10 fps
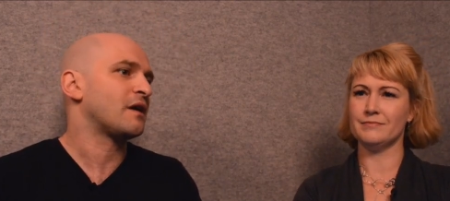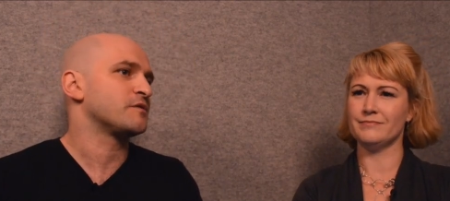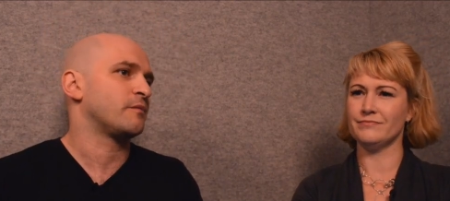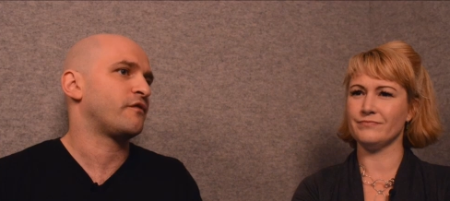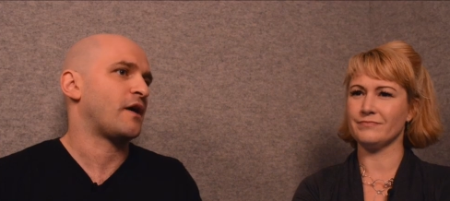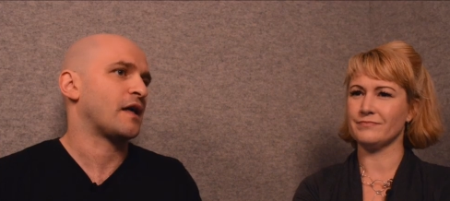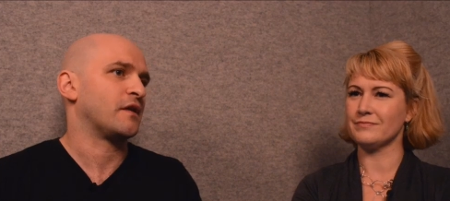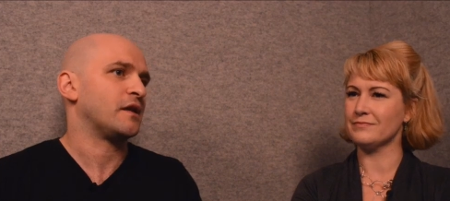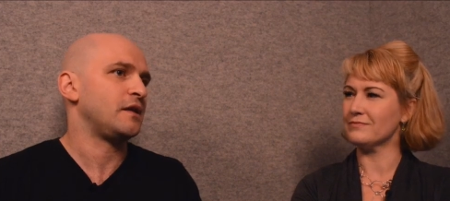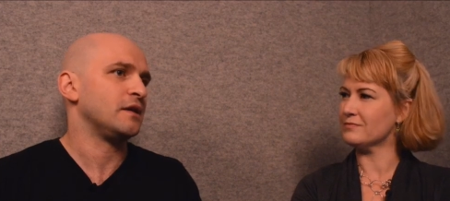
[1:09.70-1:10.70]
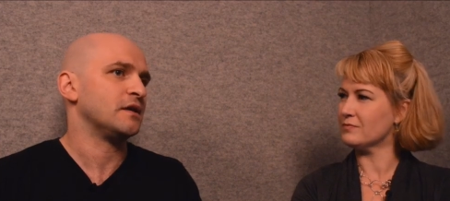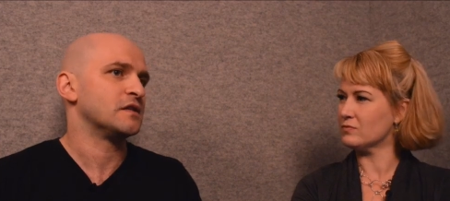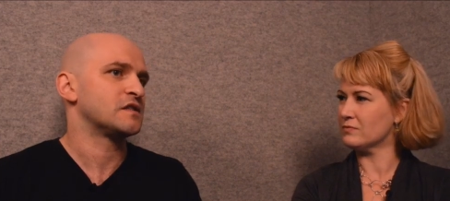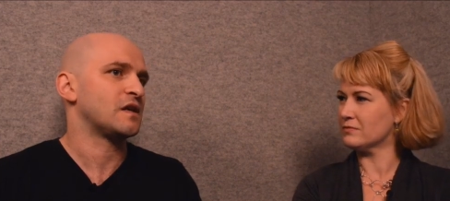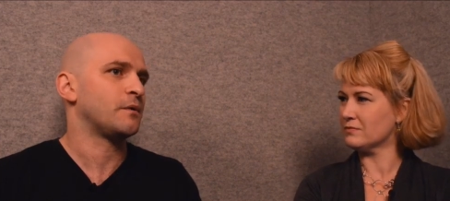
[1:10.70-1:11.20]
Speaker 1: comes from a fact that he
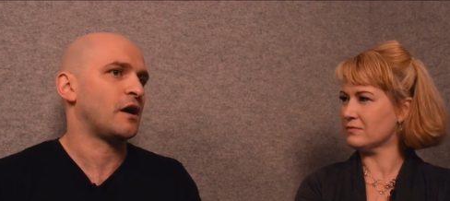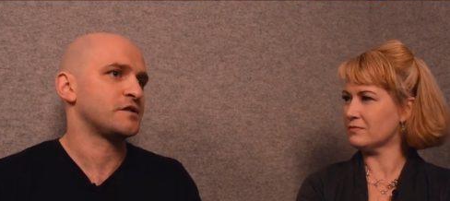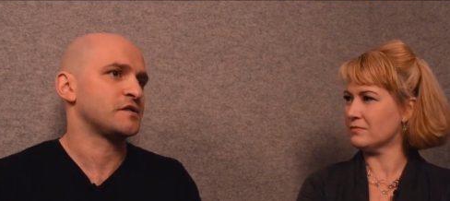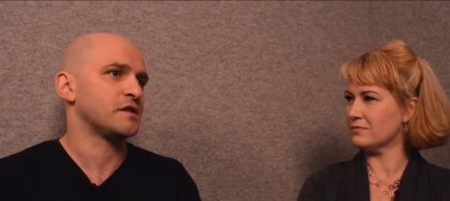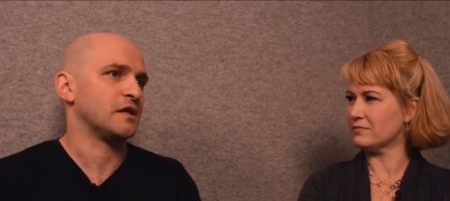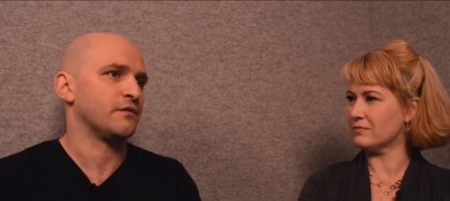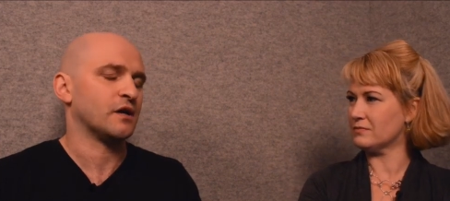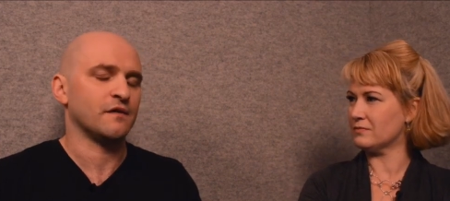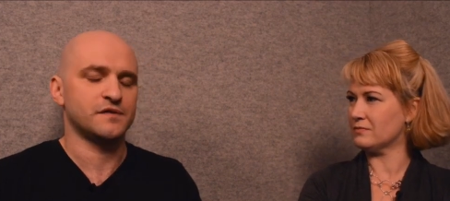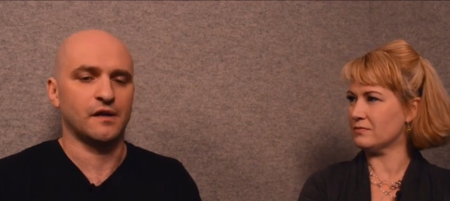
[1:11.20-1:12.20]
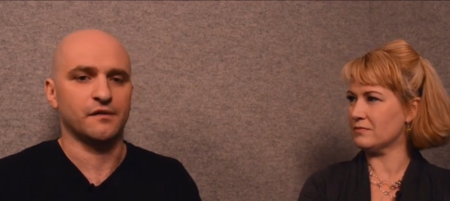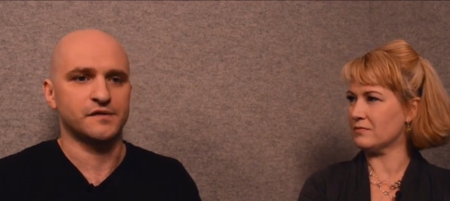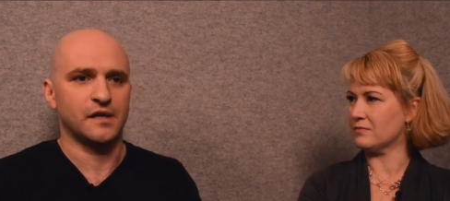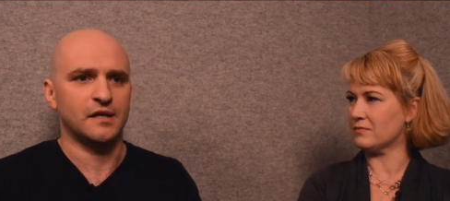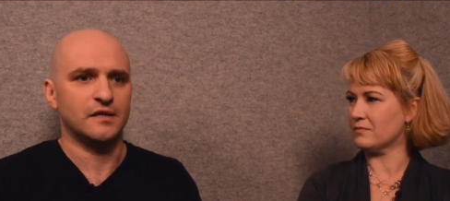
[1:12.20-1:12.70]
is subconsciously giving off
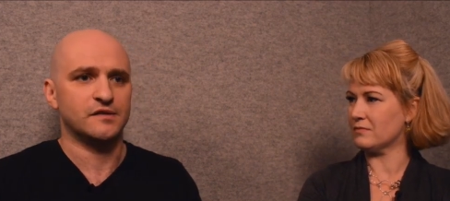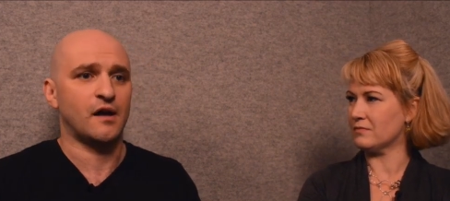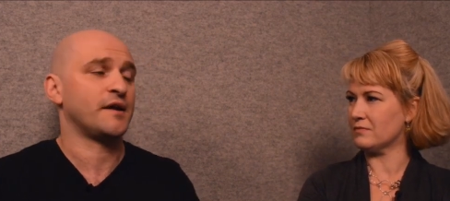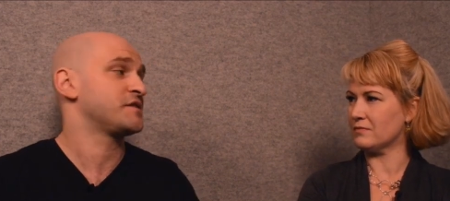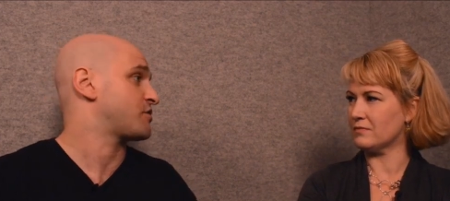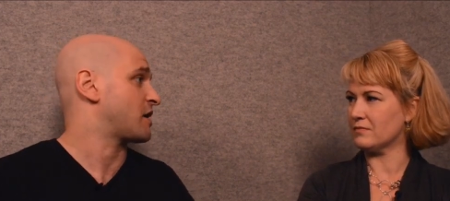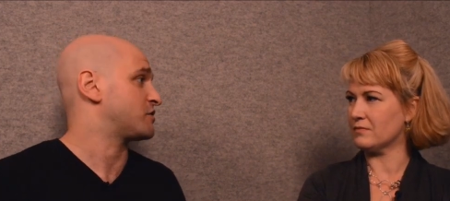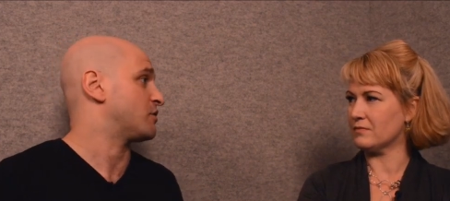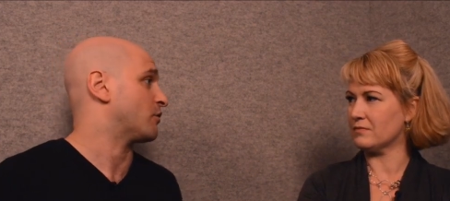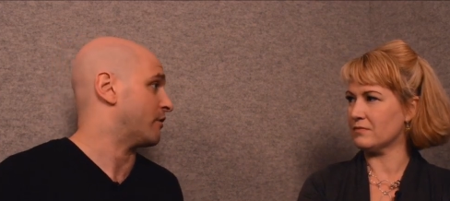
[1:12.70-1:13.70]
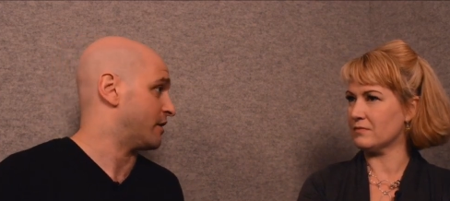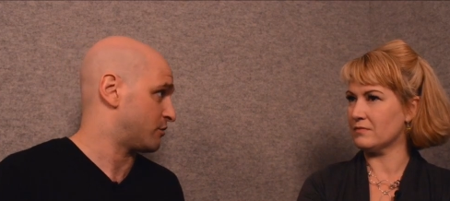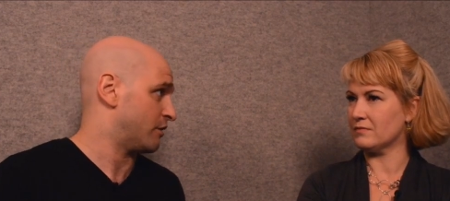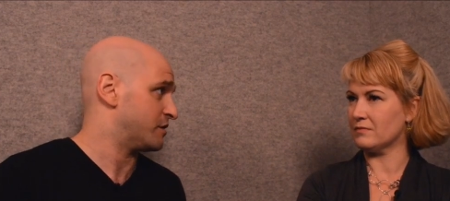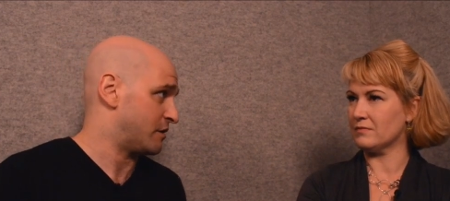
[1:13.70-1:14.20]
signals that he is not as attracted to her or
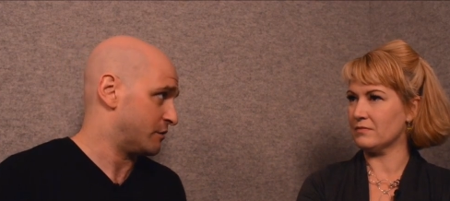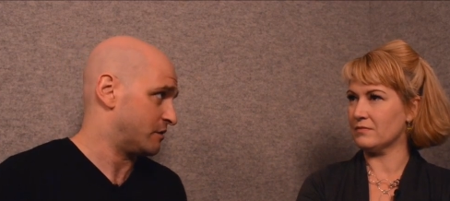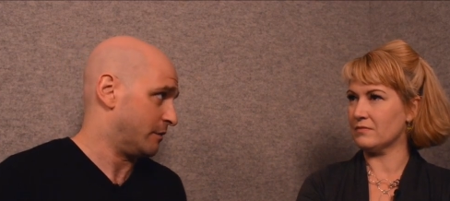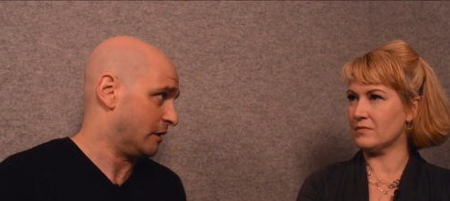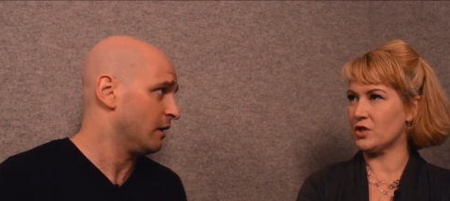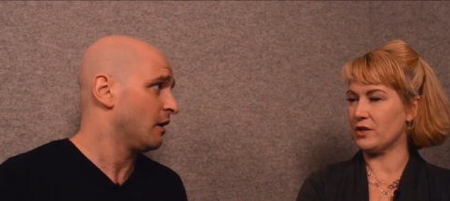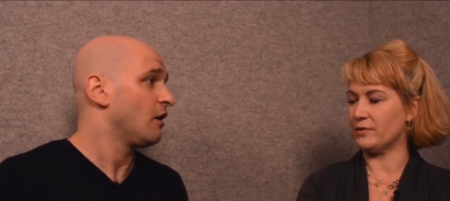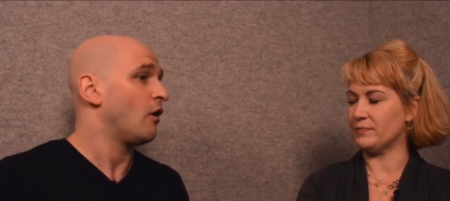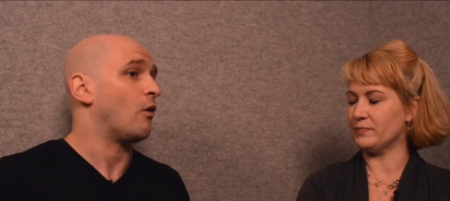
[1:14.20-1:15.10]
into her as he used to be. Sure.